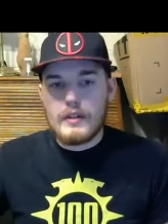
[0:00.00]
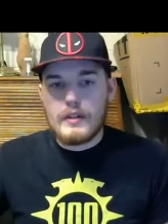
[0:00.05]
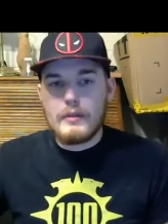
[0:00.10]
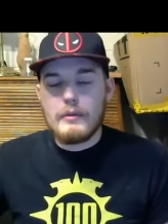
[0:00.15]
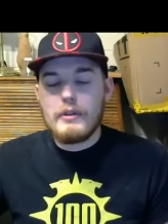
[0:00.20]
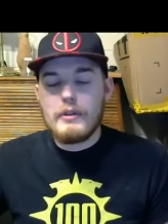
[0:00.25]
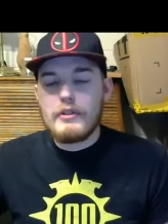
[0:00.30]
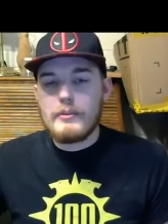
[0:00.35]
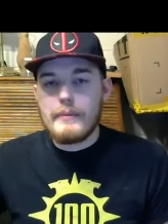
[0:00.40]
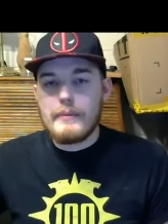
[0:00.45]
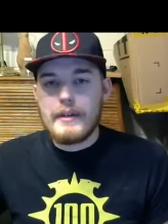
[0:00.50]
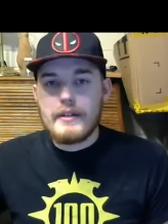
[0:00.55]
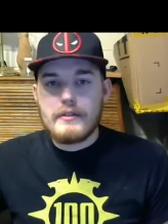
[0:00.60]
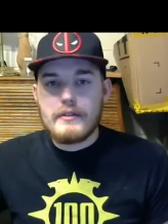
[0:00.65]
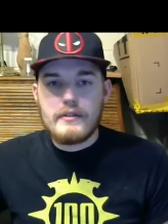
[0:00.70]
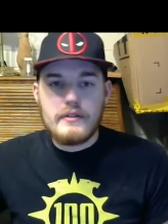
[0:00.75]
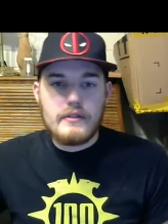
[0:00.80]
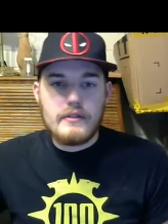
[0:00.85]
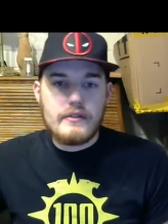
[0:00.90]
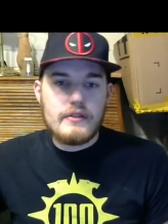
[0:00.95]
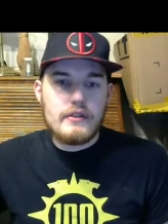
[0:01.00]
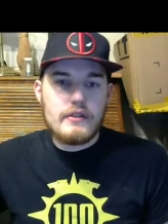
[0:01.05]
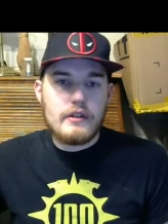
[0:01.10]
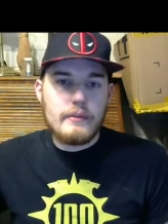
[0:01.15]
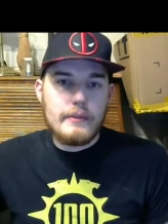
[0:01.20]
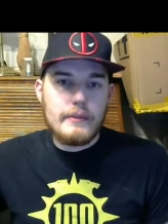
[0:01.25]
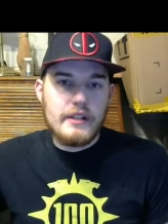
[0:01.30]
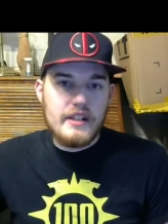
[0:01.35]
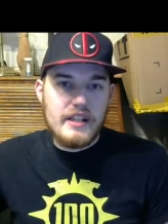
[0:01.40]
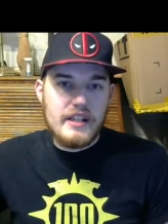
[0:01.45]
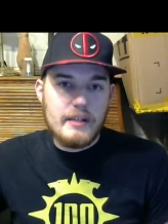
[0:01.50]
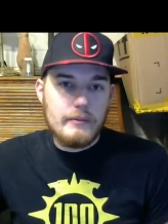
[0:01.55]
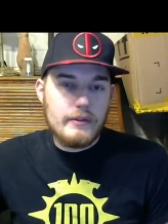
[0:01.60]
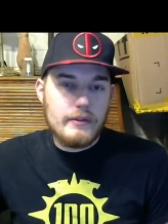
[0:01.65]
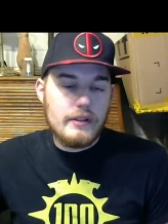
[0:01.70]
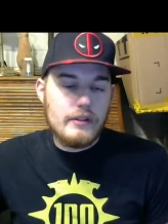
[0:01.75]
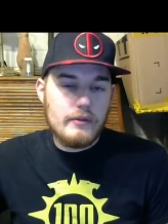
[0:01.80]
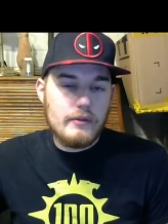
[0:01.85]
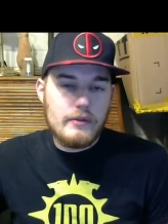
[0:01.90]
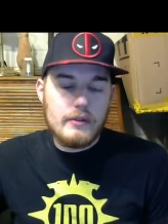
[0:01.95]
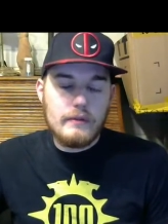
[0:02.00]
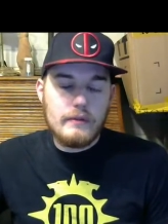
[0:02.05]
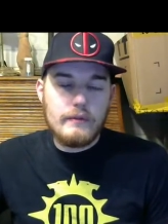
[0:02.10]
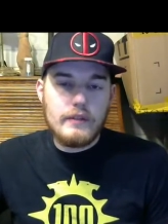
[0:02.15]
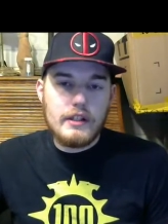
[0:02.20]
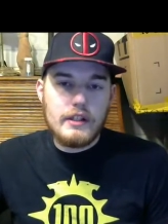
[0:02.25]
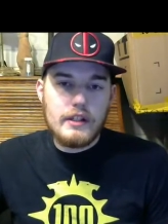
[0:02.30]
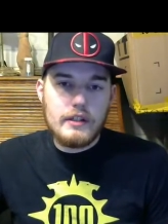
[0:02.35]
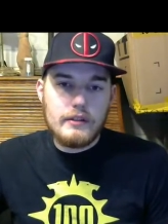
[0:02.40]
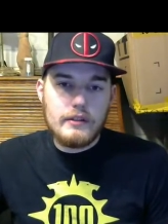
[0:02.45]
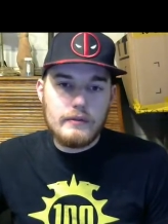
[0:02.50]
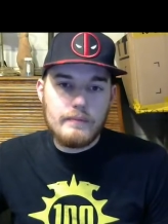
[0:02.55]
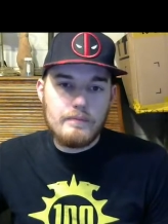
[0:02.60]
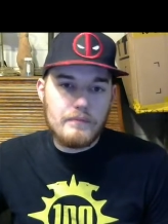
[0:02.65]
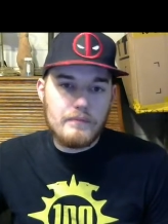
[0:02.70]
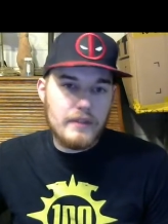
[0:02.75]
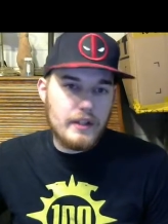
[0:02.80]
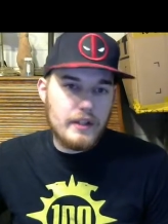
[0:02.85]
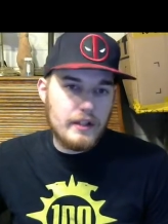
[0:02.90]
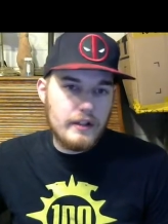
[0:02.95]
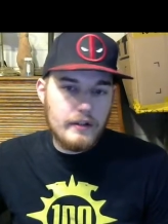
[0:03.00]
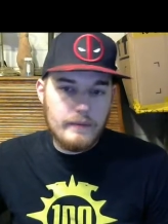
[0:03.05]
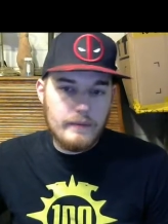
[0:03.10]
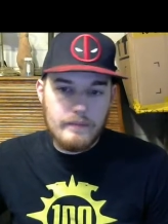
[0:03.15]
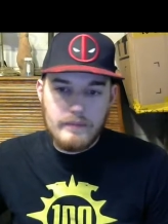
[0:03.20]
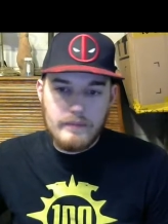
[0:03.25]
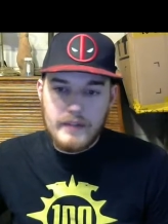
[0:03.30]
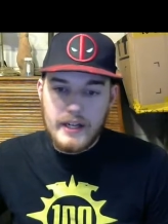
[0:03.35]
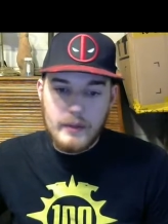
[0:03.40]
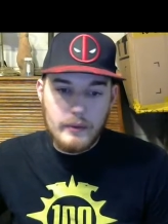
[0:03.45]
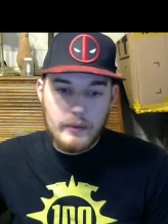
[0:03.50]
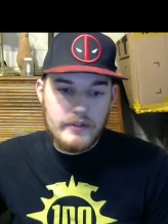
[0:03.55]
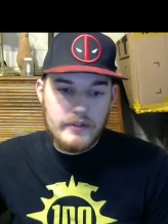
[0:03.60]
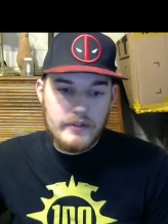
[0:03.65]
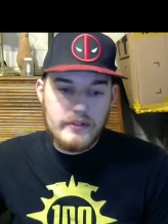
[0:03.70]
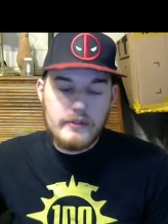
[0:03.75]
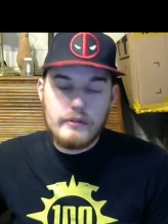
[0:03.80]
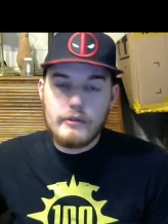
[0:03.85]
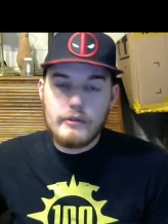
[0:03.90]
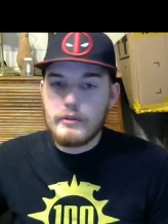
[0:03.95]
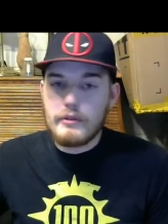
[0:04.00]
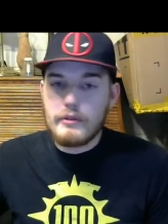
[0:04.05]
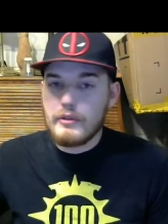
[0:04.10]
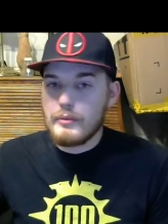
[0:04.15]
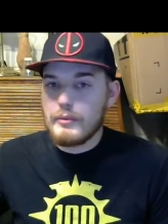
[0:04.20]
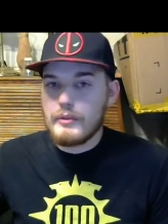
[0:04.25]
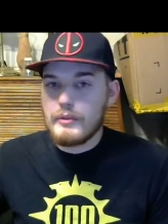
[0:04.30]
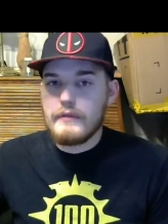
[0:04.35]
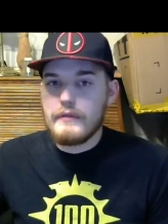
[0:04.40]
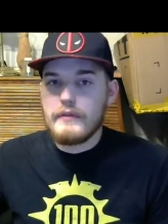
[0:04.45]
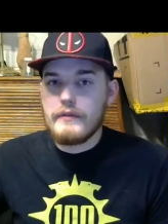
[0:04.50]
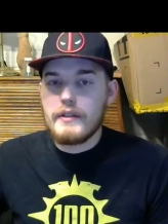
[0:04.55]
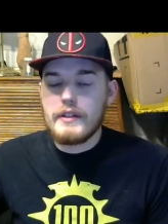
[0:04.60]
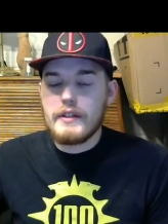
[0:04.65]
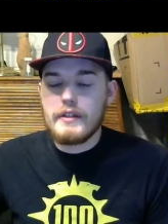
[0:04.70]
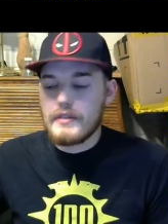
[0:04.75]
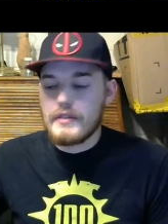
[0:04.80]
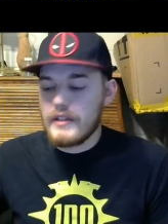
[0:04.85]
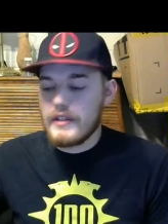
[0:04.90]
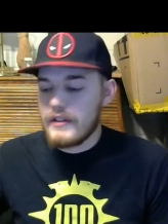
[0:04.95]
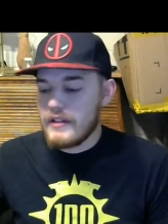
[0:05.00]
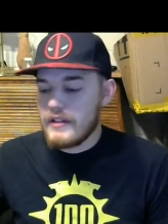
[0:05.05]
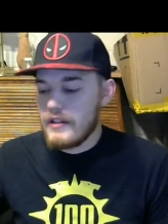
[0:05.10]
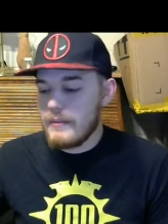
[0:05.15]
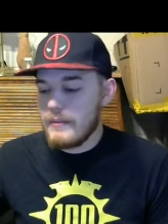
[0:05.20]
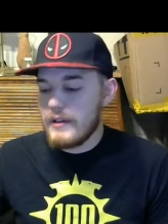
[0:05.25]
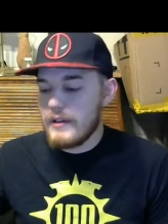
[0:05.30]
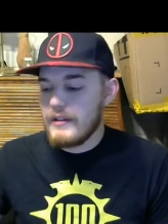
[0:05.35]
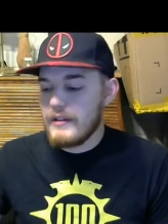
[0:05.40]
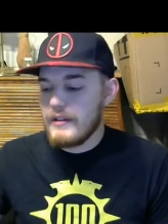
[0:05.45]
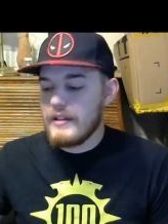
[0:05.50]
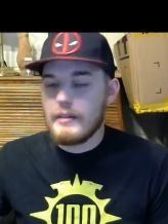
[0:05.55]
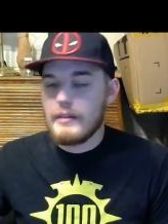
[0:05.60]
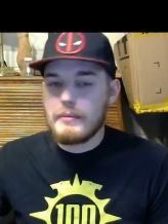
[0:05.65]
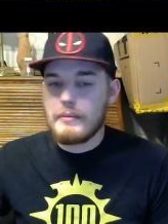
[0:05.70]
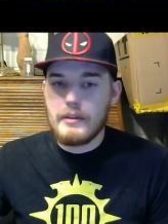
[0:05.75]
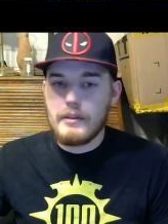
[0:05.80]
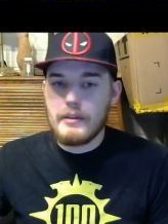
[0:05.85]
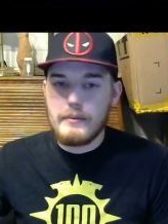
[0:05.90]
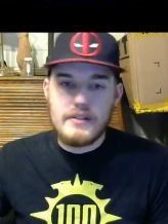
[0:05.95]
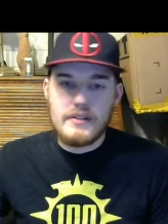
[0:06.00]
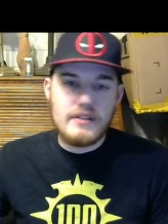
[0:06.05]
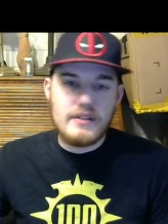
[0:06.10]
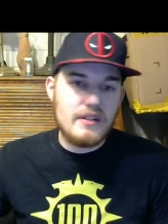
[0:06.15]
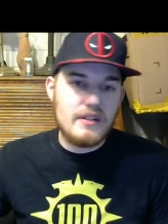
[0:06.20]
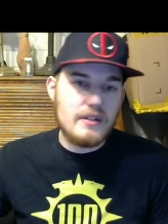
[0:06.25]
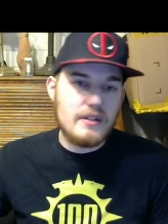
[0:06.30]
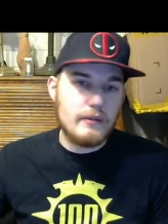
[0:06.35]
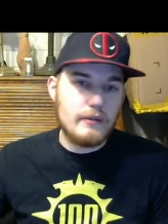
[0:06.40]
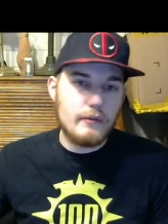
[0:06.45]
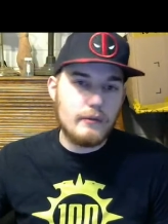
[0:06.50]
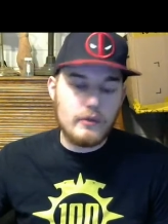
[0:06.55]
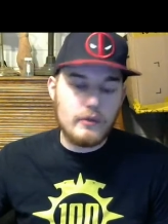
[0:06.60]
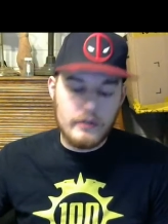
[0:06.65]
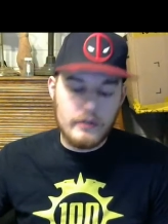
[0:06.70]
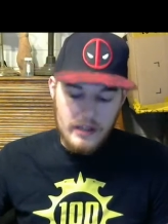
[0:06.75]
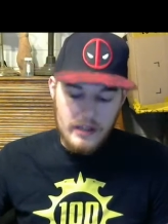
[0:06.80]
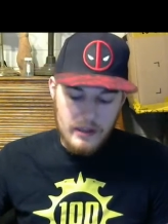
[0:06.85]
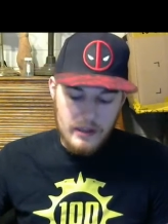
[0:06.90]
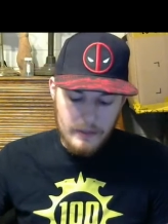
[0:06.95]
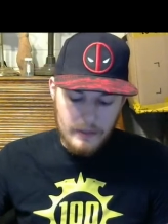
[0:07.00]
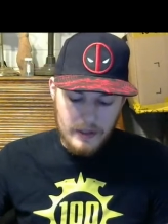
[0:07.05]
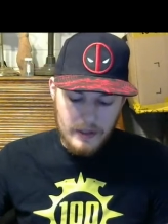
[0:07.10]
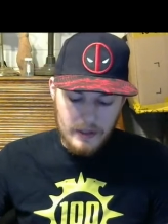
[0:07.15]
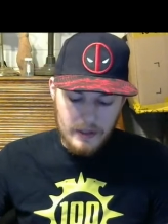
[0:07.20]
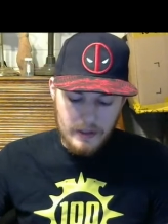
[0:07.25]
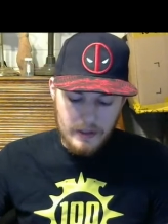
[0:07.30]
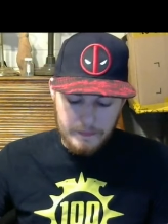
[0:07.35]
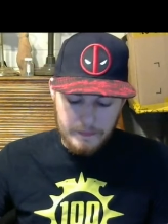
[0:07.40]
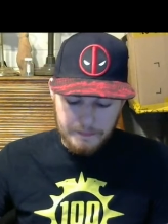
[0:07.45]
Welcome back to another Star Mini Gaming YouTube video. I wanted to do a real brief video talking about the upcoming Season of War campaign